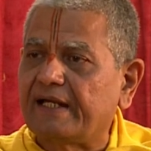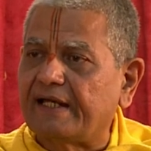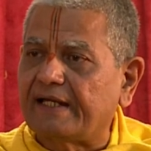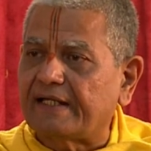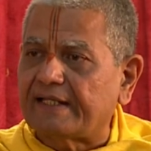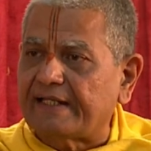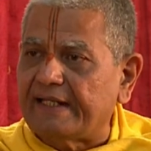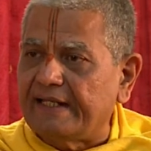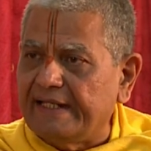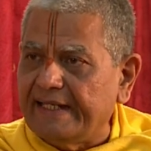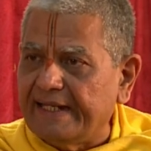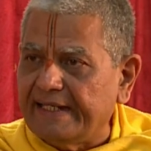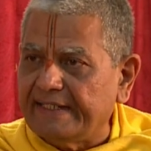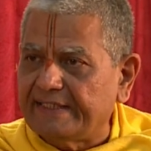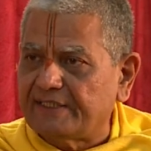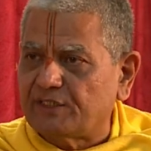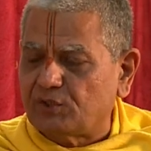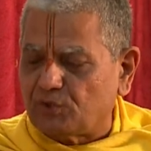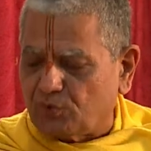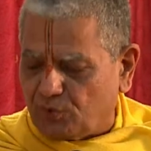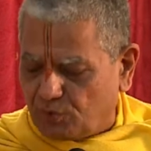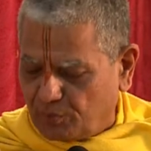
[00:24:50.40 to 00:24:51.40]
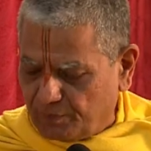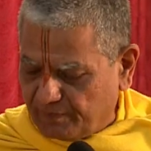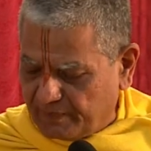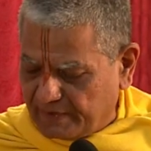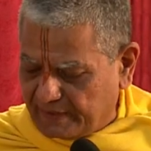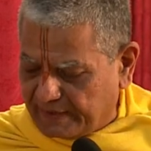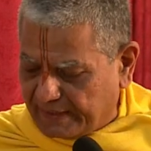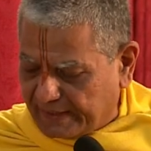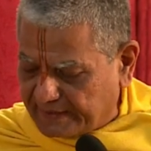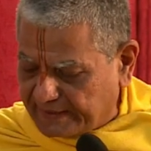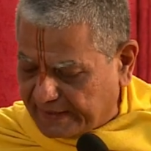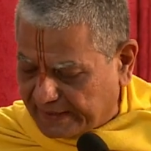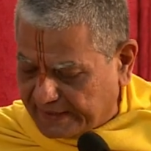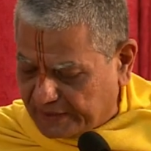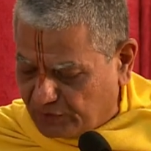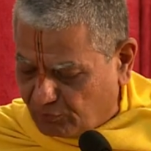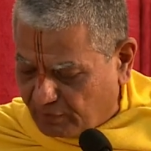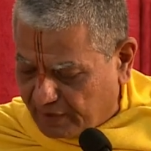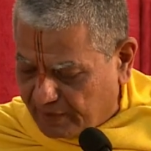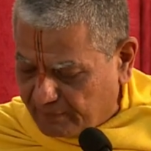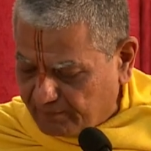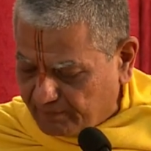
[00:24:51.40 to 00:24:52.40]
relate to the
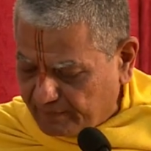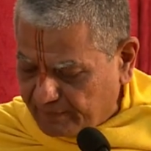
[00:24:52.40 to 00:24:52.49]
tattva.